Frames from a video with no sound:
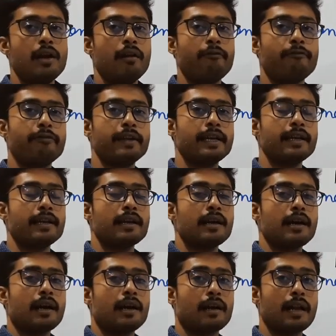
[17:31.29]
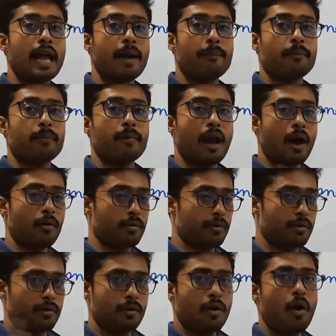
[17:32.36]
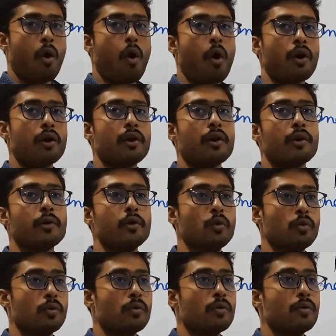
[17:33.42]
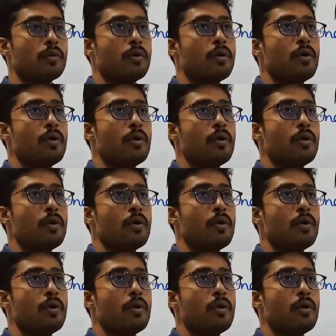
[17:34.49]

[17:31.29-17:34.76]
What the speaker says: if we clap loud or do